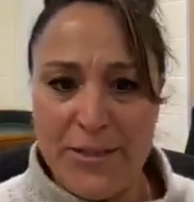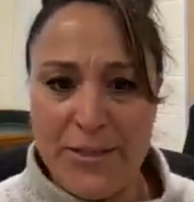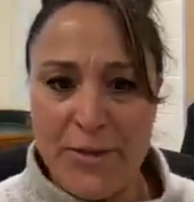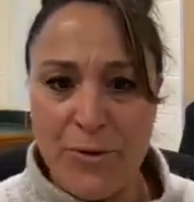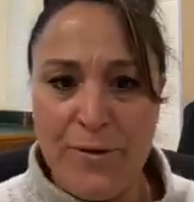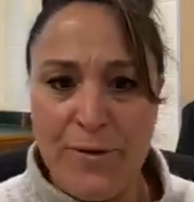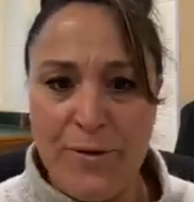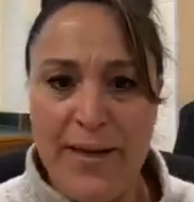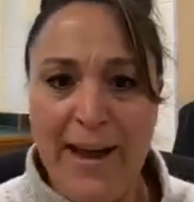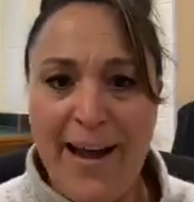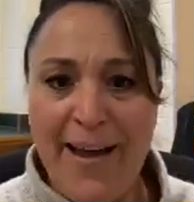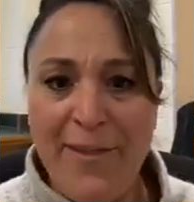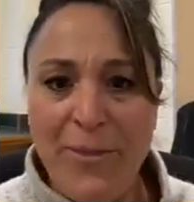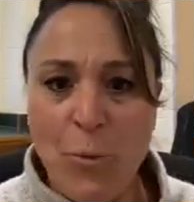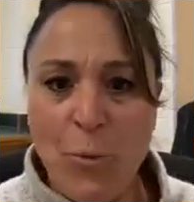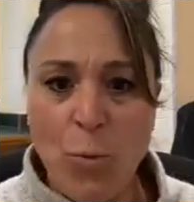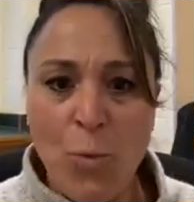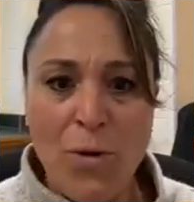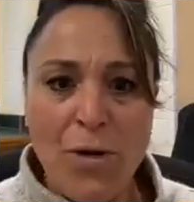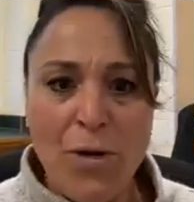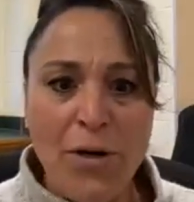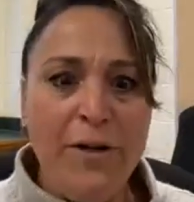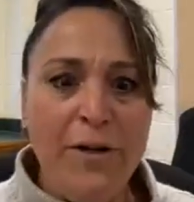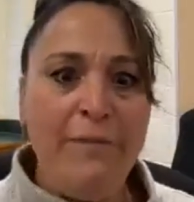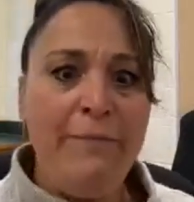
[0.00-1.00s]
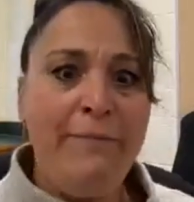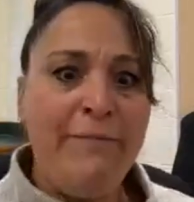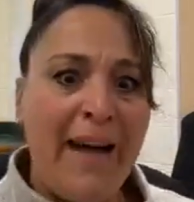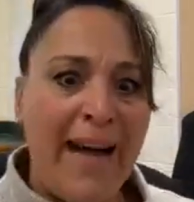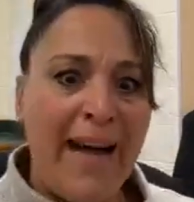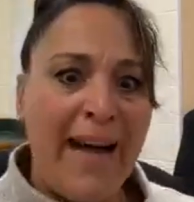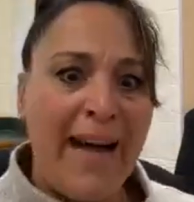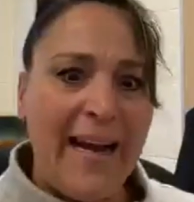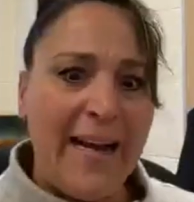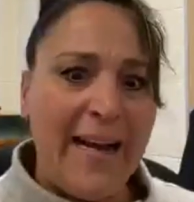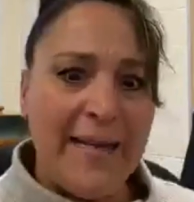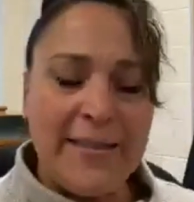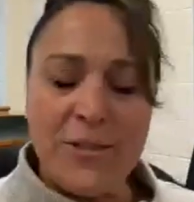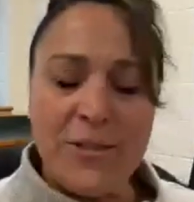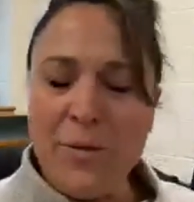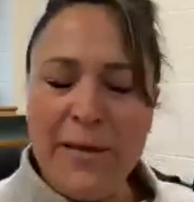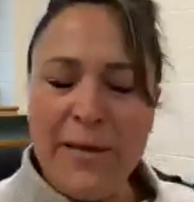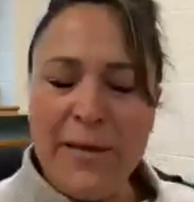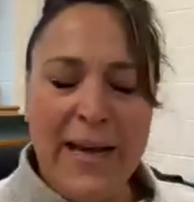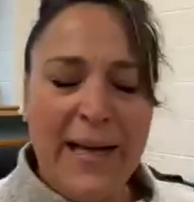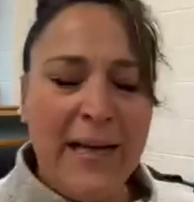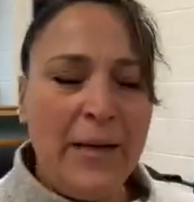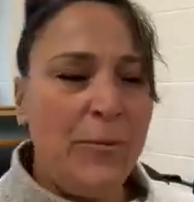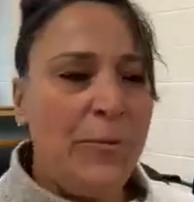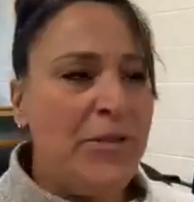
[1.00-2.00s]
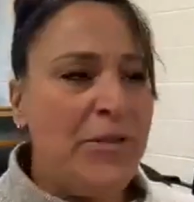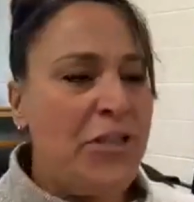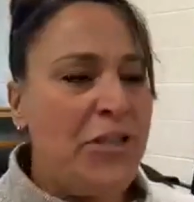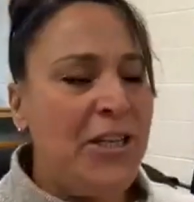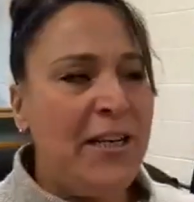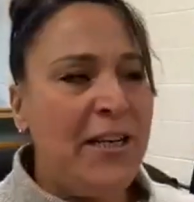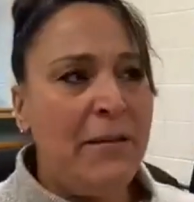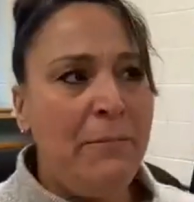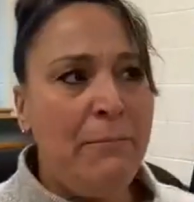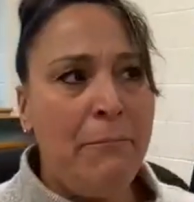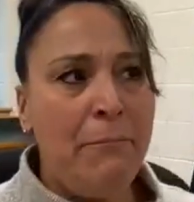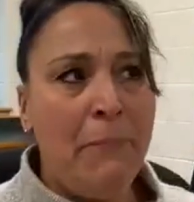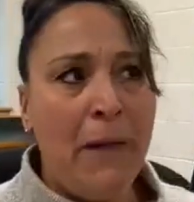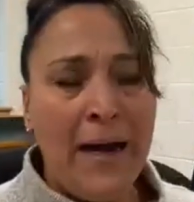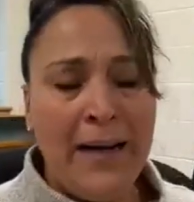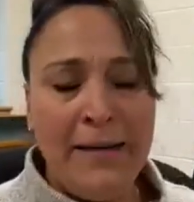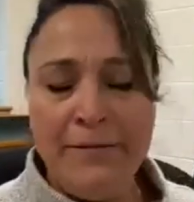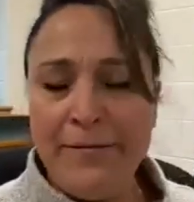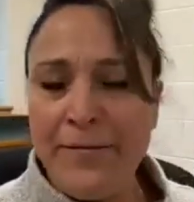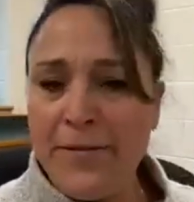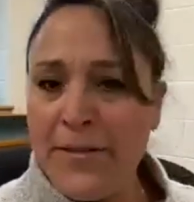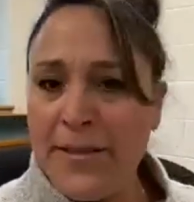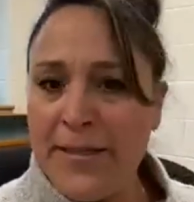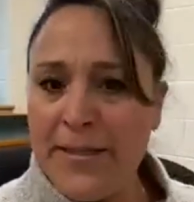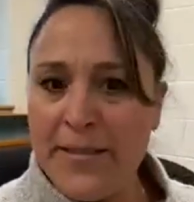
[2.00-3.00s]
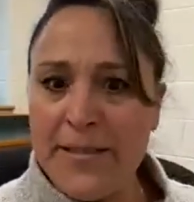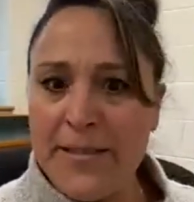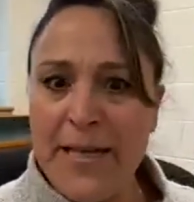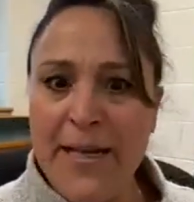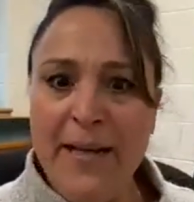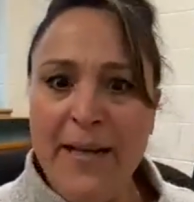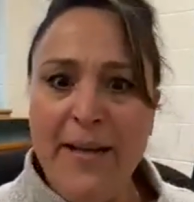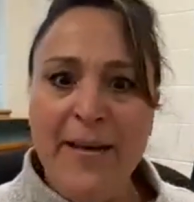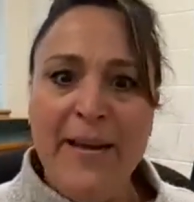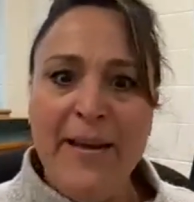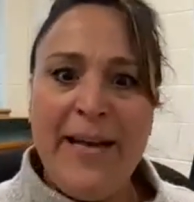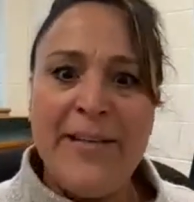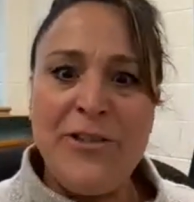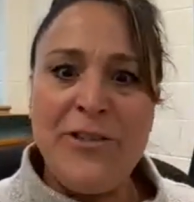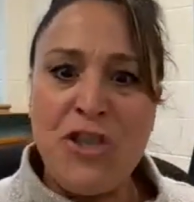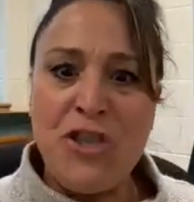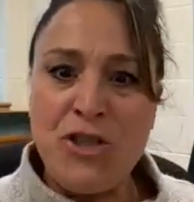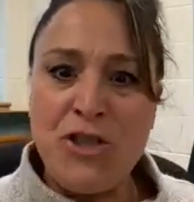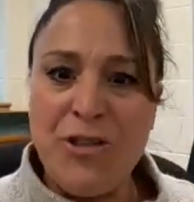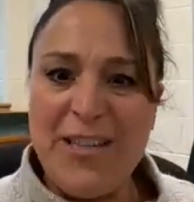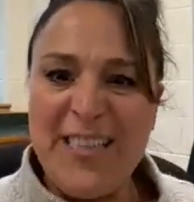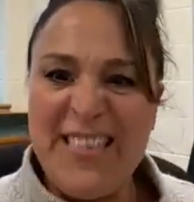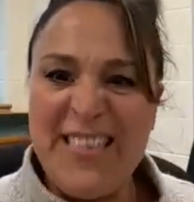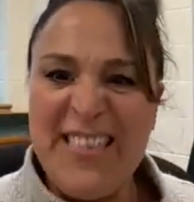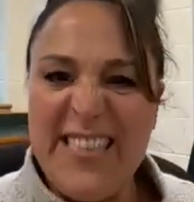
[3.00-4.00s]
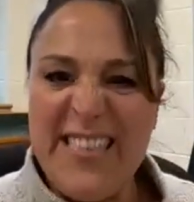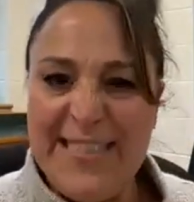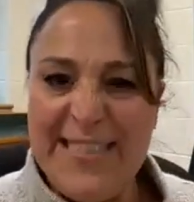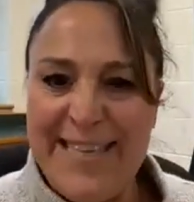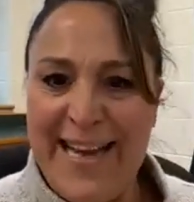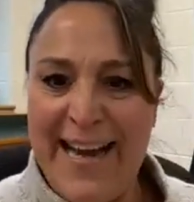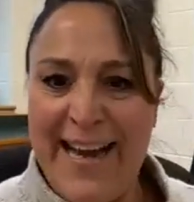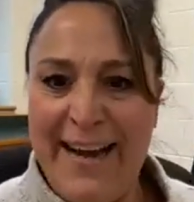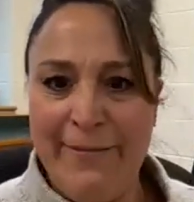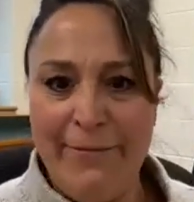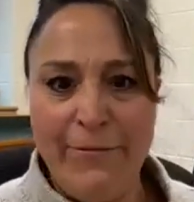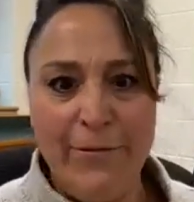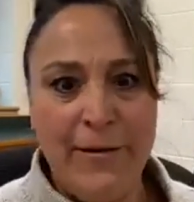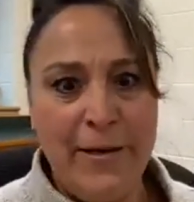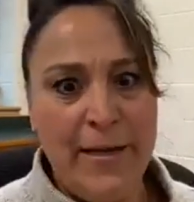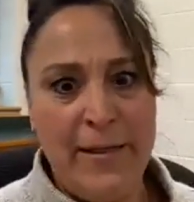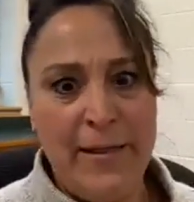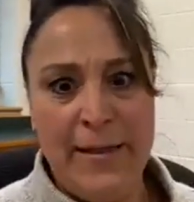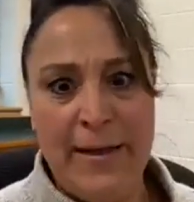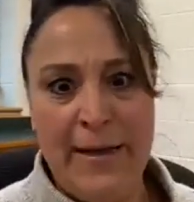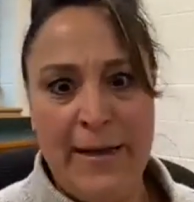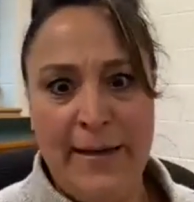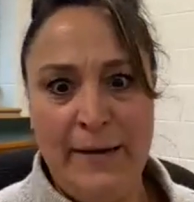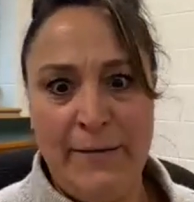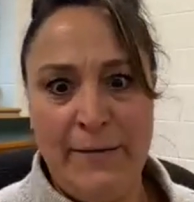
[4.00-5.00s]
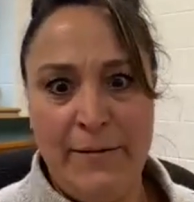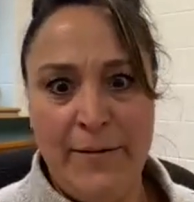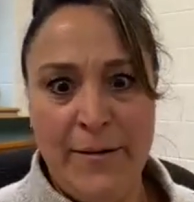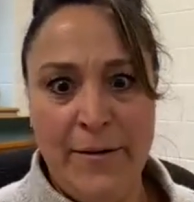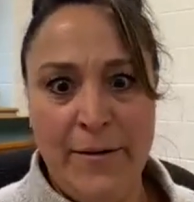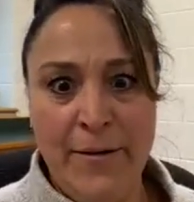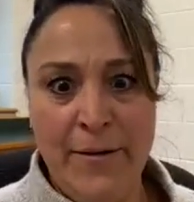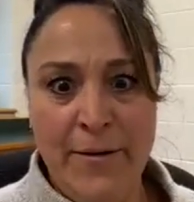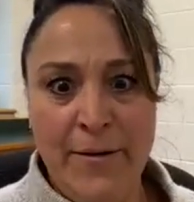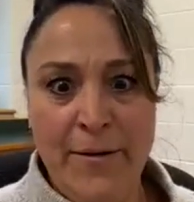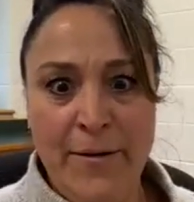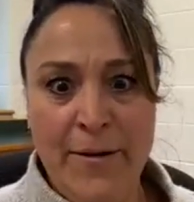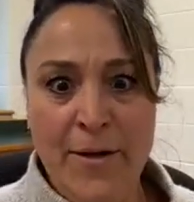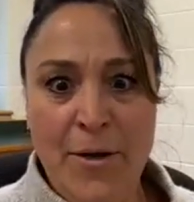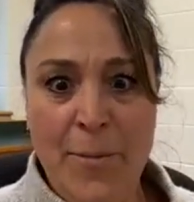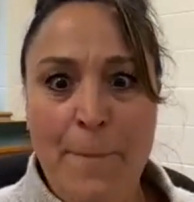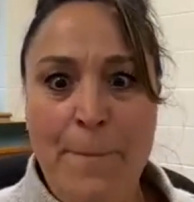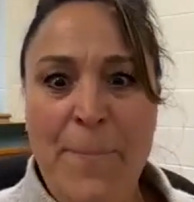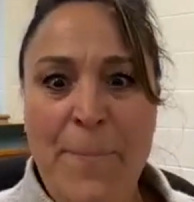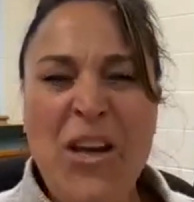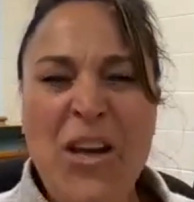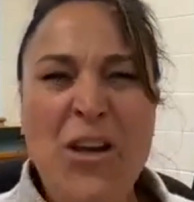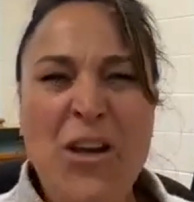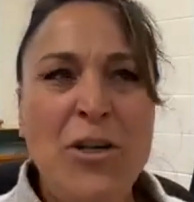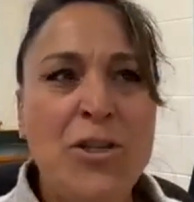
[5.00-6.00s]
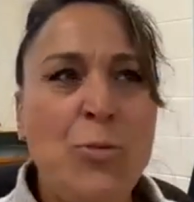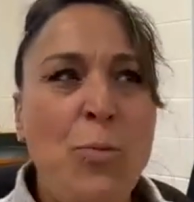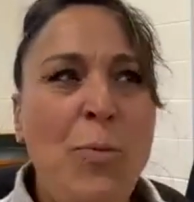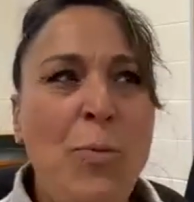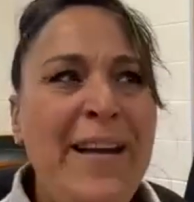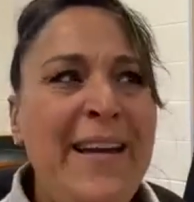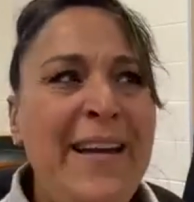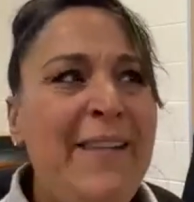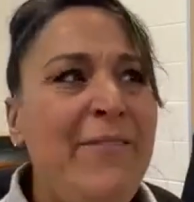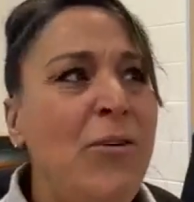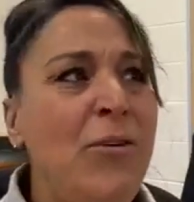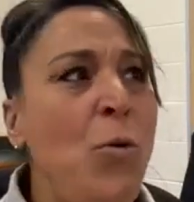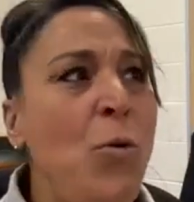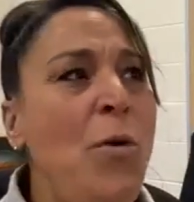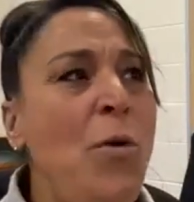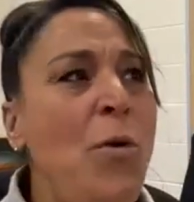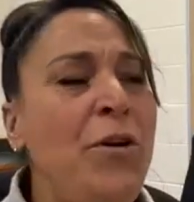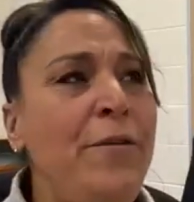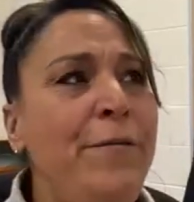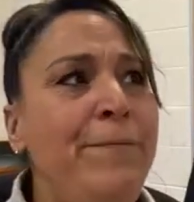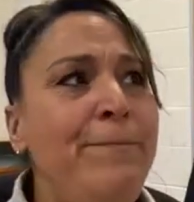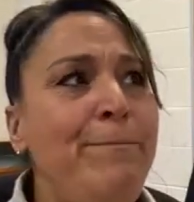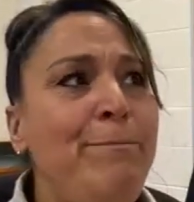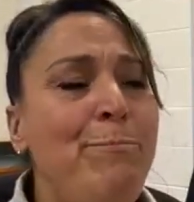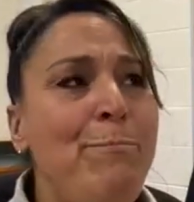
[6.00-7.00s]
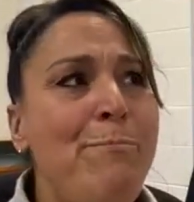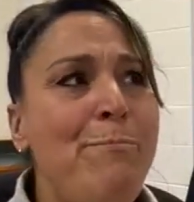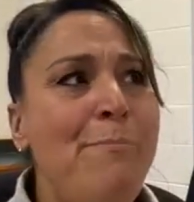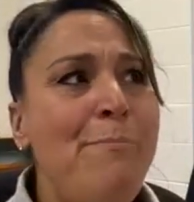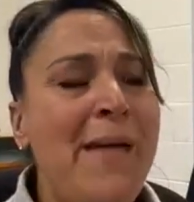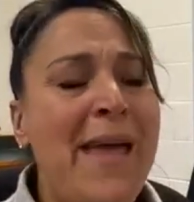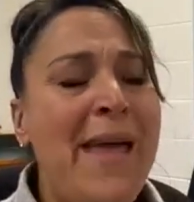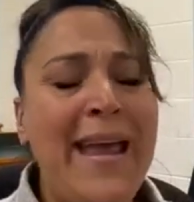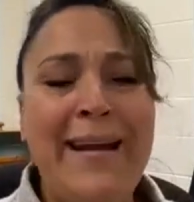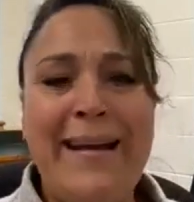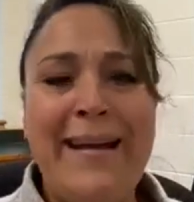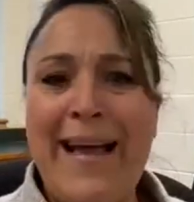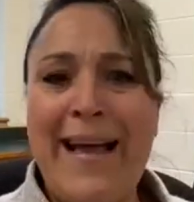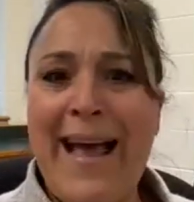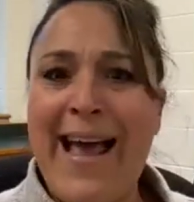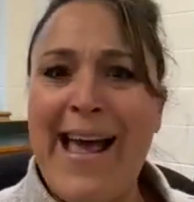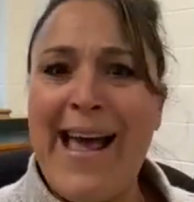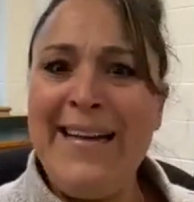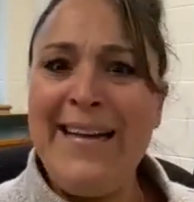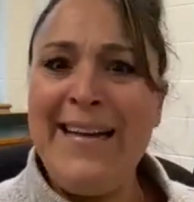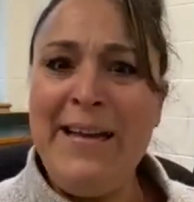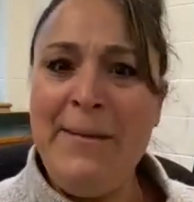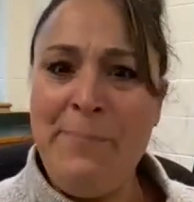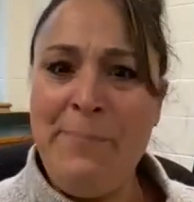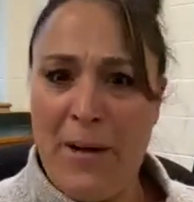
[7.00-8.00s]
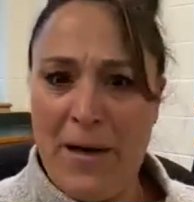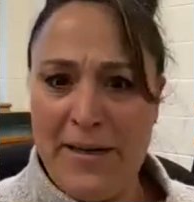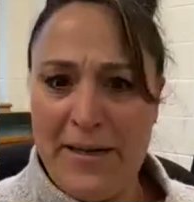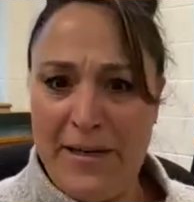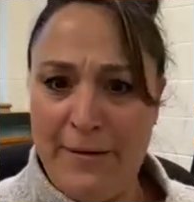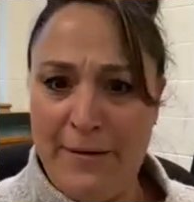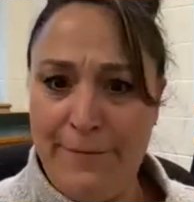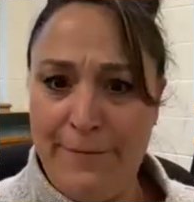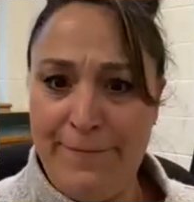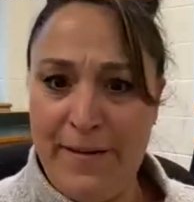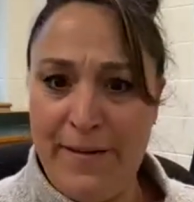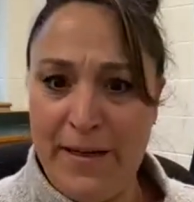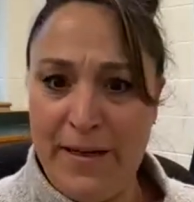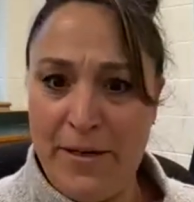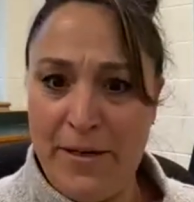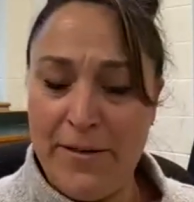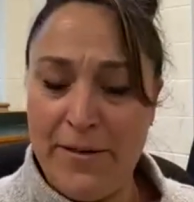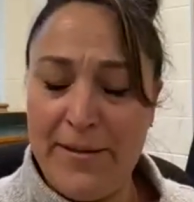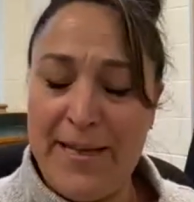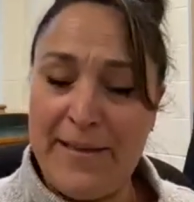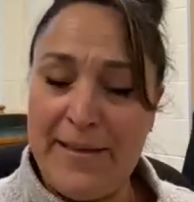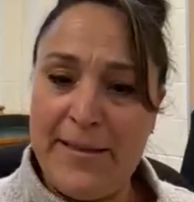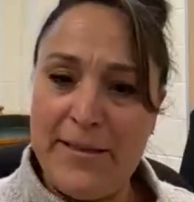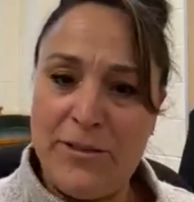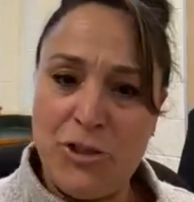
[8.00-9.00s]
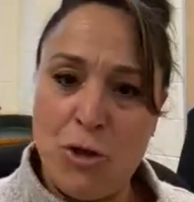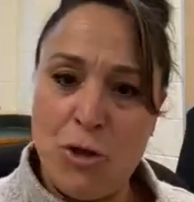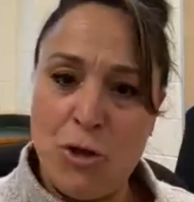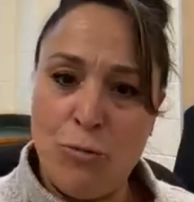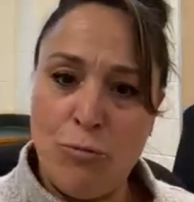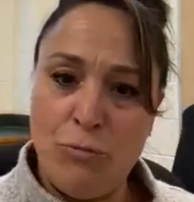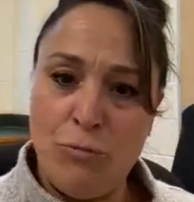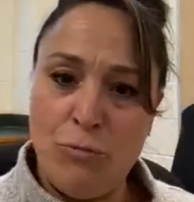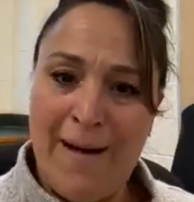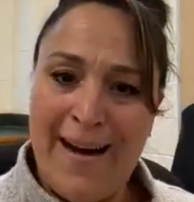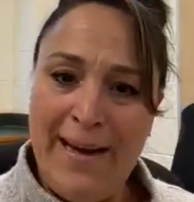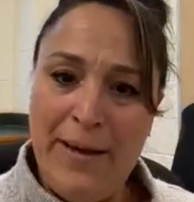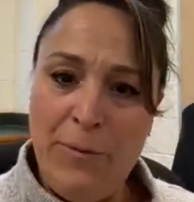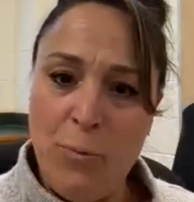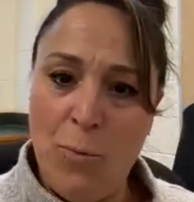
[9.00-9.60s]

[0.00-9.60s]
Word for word: So, yeah, the word inviting. So, languaging and mindfulness and stress is everything because we never want to make anybody feel that there's a right